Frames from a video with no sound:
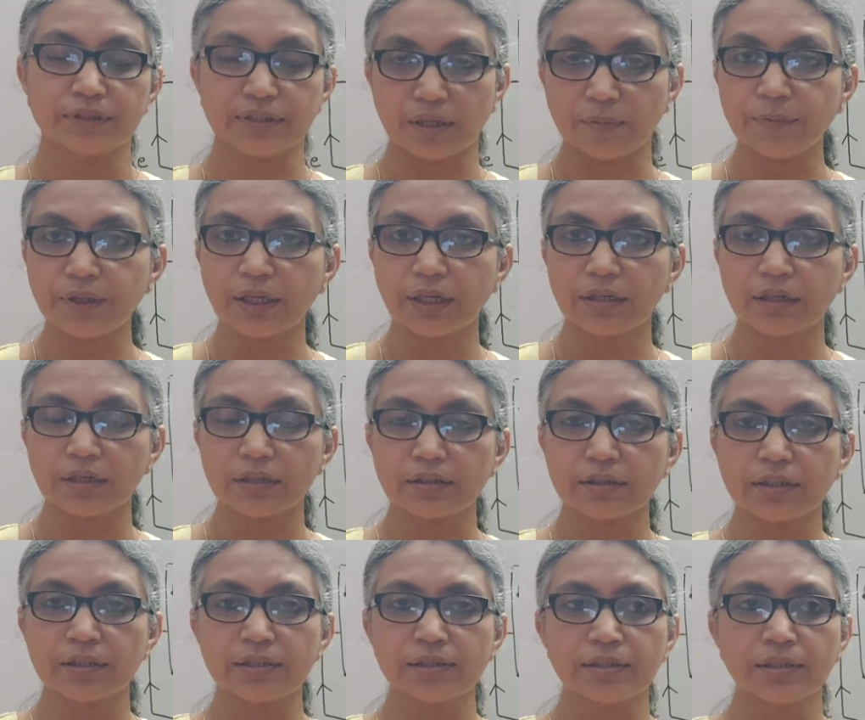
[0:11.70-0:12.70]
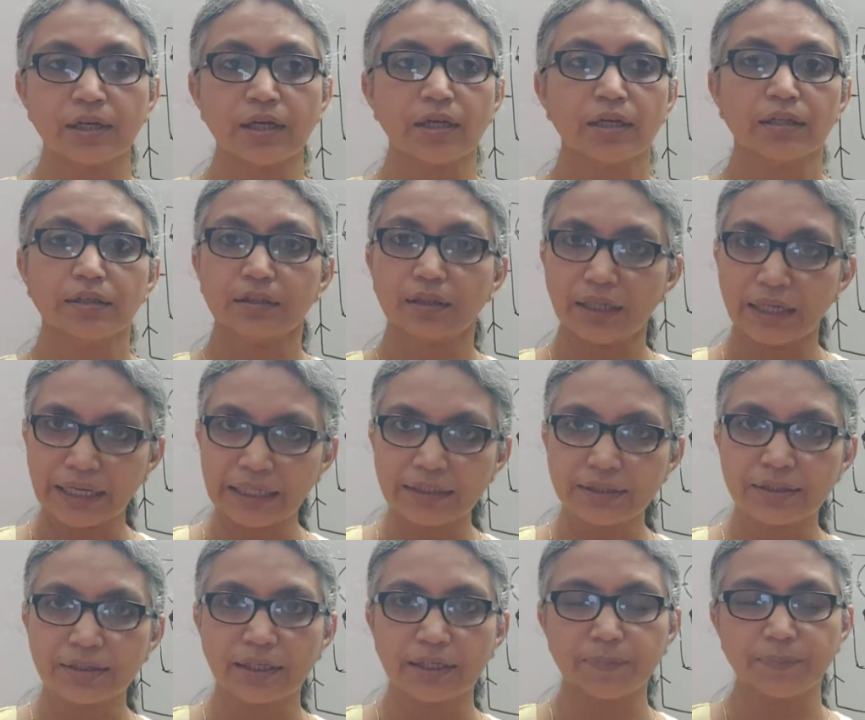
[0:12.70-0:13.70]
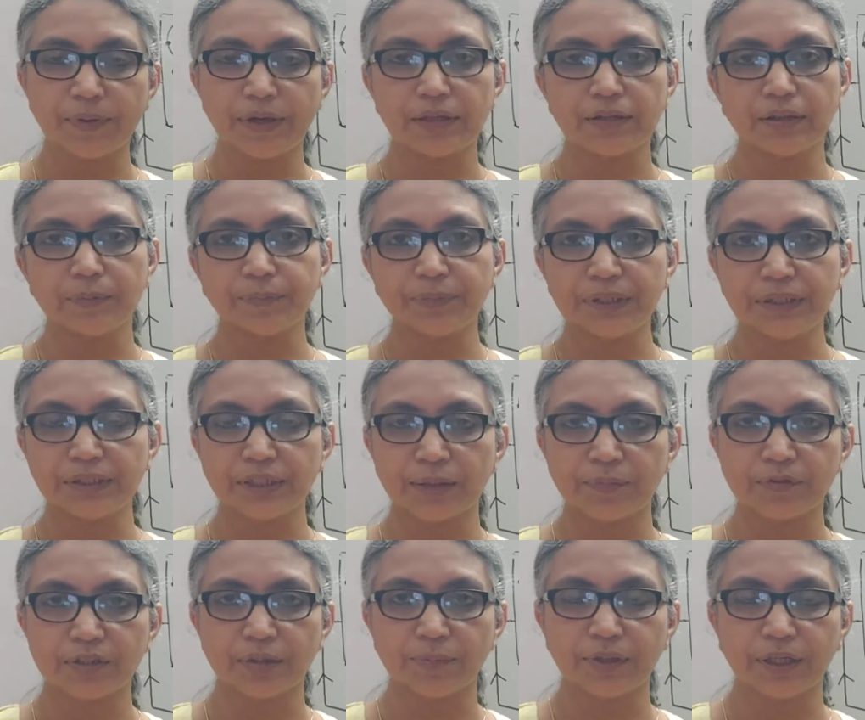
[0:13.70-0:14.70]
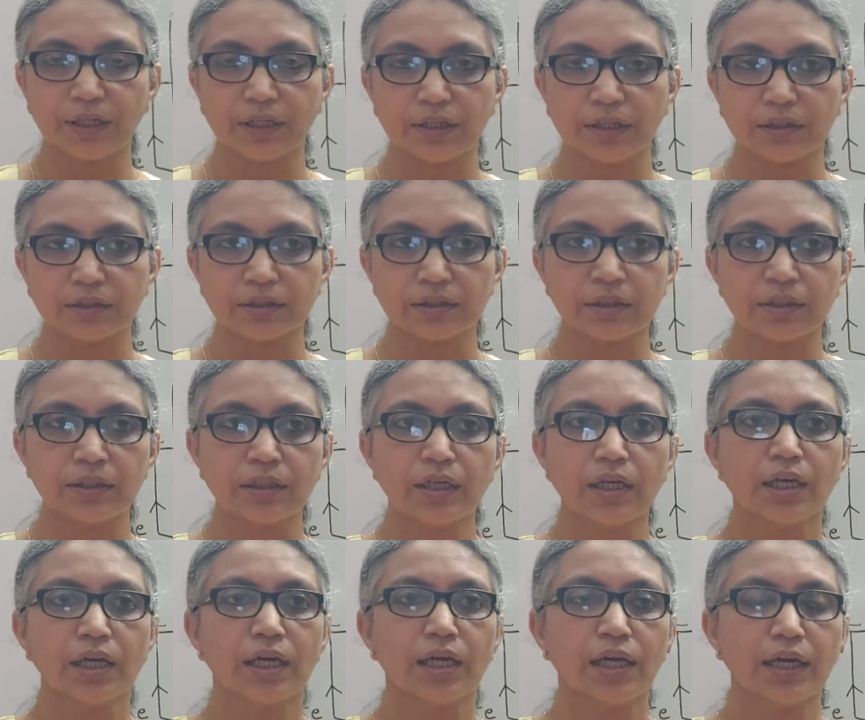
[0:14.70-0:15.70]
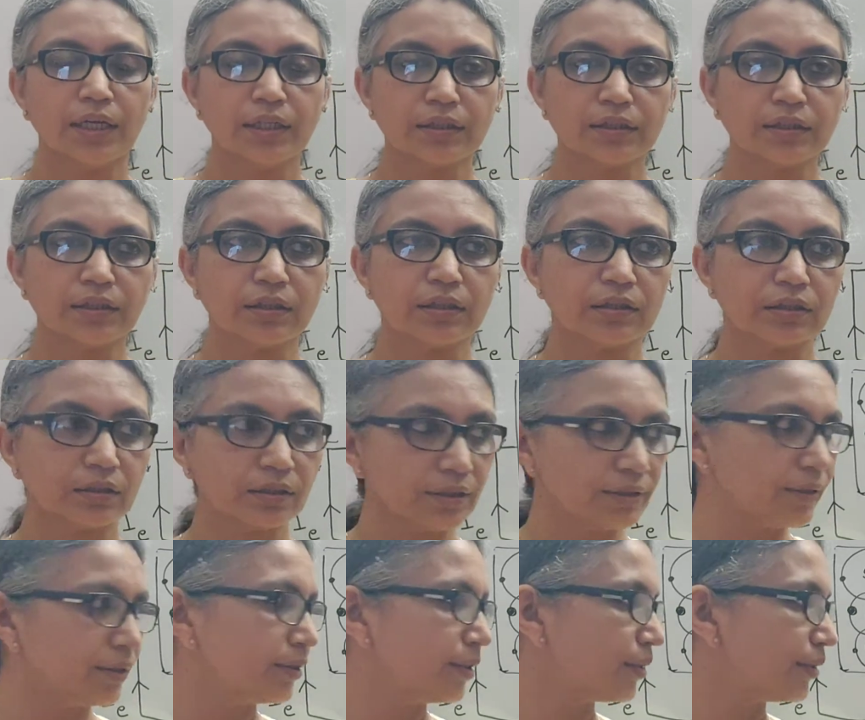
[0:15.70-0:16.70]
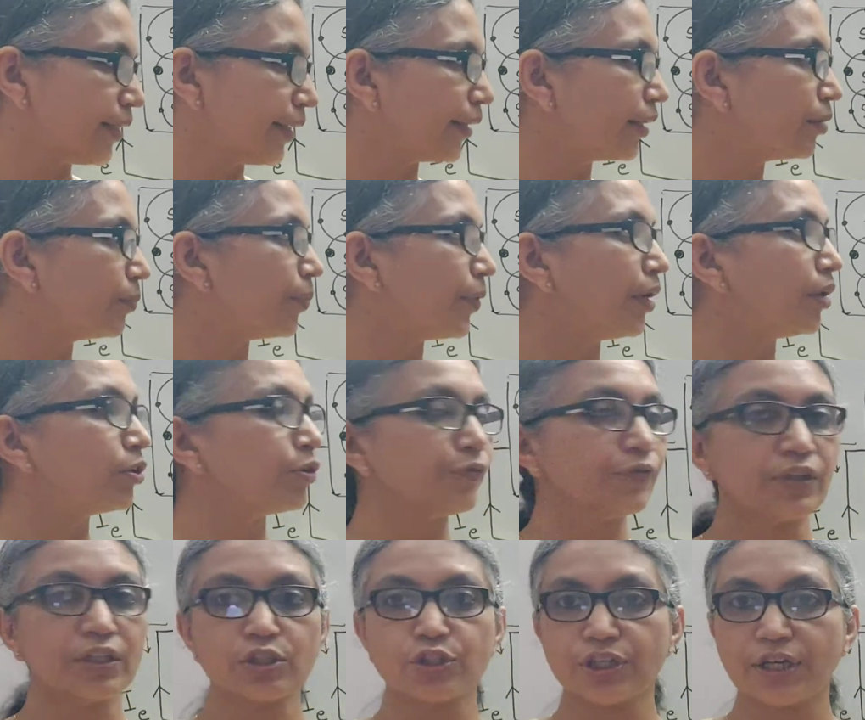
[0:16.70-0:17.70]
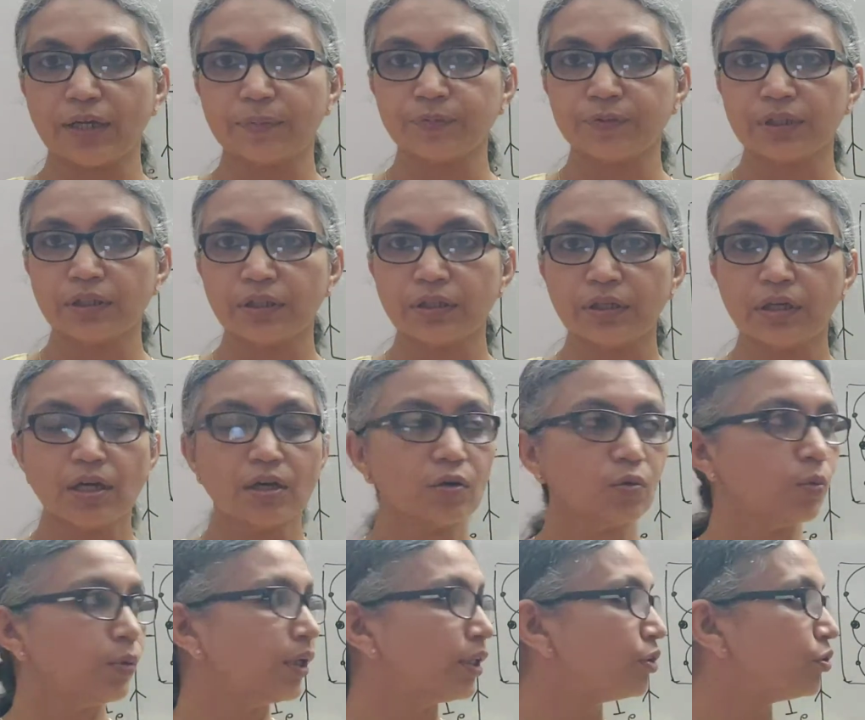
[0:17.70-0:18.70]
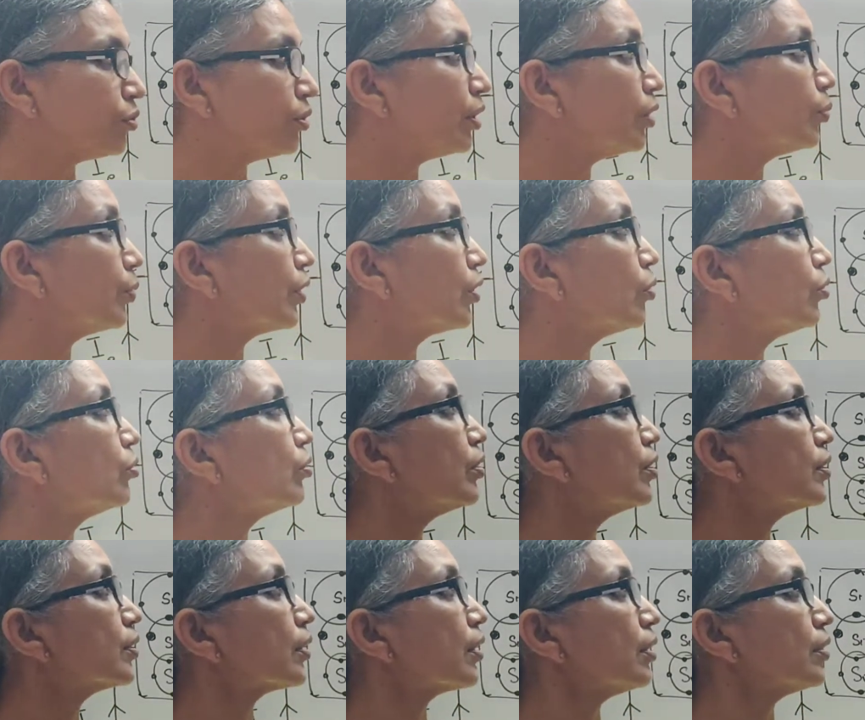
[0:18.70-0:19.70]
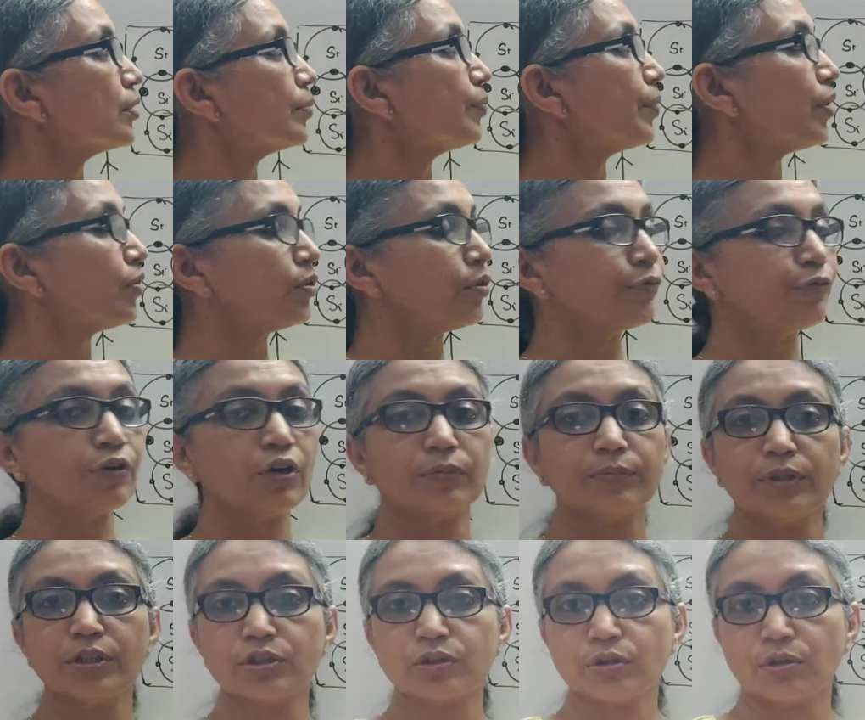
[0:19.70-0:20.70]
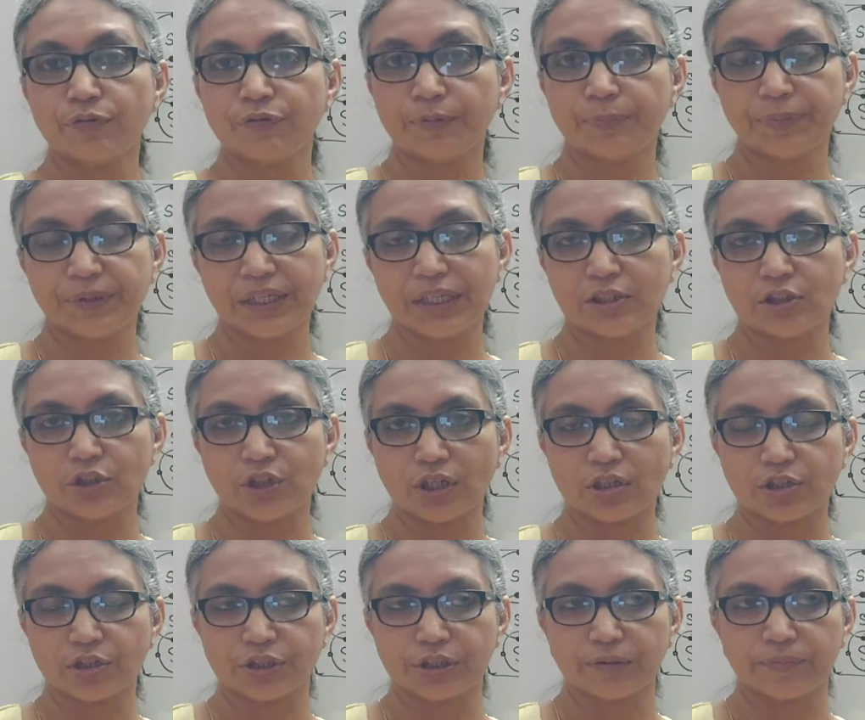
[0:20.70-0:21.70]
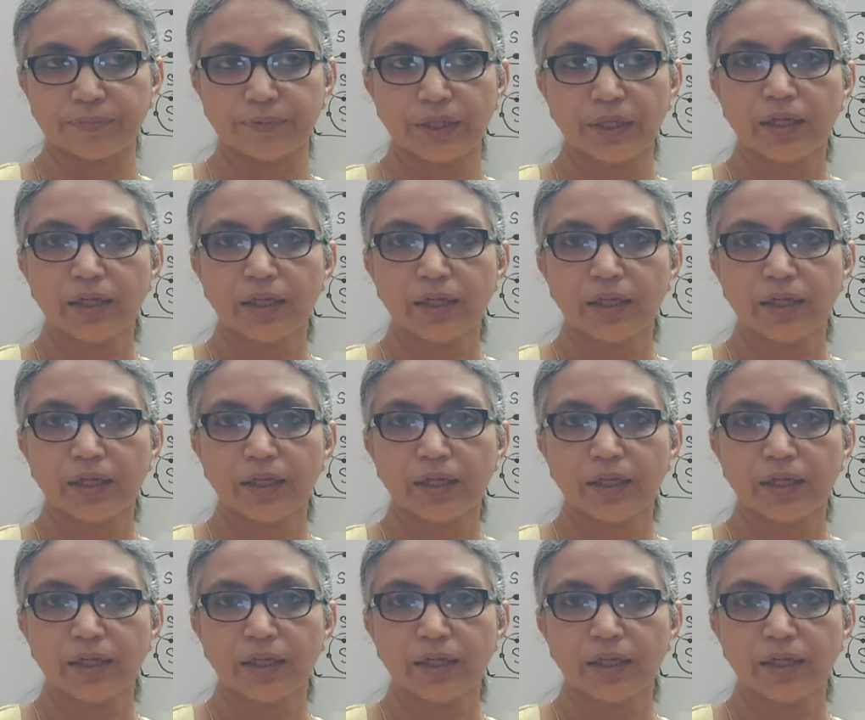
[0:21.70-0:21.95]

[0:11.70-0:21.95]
semiconductors, the N-type and the P-type semiconductor. And this is the second part of that chapter, where today we're going to discuss about the formation of a PN junction.